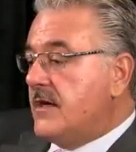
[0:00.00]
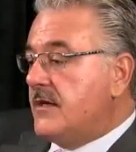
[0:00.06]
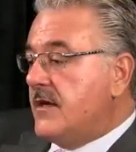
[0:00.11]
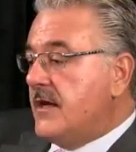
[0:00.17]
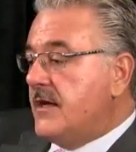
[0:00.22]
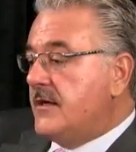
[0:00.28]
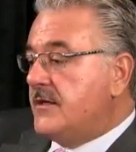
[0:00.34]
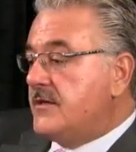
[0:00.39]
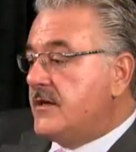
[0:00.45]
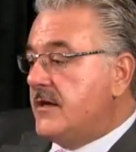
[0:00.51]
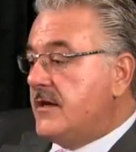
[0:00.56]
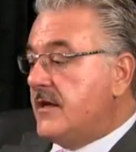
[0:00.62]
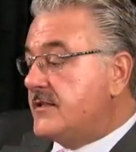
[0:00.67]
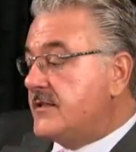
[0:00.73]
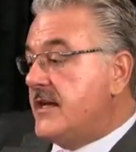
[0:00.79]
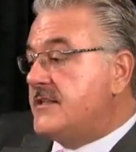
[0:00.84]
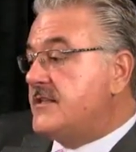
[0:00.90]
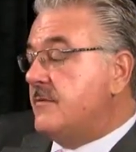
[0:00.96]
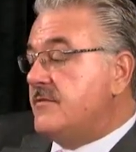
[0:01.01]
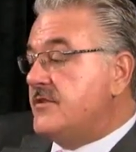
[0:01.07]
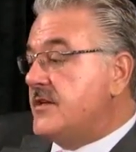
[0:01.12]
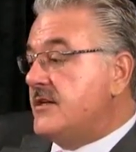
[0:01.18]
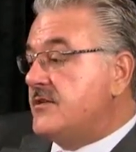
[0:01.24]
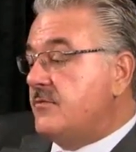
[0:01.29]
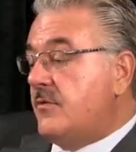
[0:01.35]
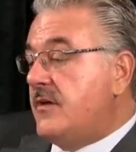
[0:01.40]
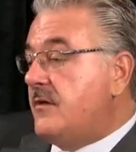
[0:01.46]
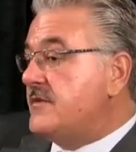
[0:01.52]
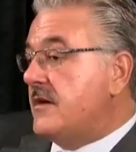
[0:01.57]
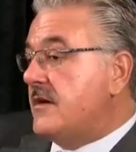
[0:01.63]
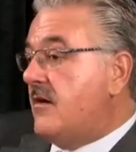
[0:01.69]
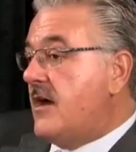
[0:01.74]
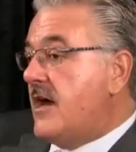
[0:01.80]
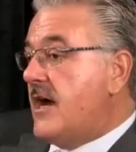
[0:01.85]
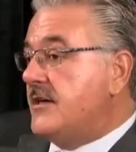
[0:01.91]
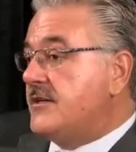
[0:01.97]
and I'll tell you something, Judge William
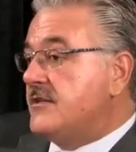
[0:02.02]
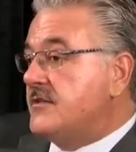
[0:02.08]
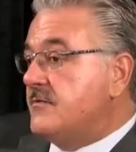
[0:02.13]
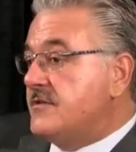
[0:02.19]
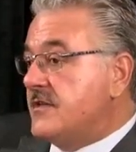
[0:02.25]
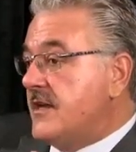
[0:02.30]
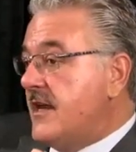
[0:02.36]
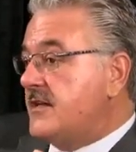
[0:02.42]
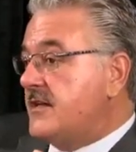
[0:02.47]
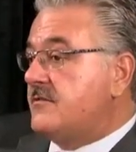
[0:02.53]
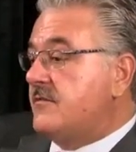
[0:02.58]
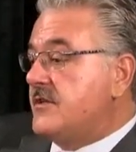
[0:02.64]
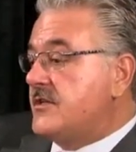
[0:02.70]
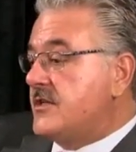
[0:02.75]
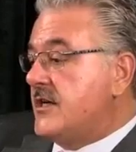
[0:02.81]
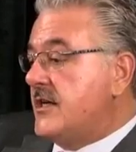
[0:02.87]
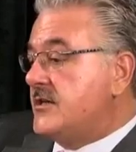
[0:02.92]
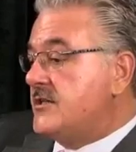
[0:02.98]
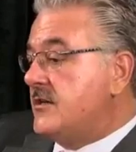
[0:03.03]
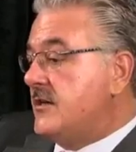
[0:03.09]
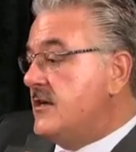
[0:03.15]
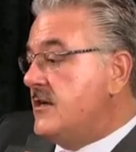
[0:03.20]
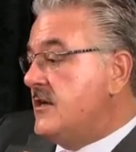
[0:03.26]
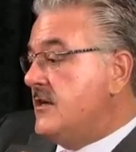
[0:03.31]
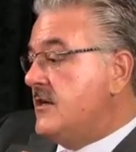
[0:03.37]
Terrell Hodges was an excellent judge.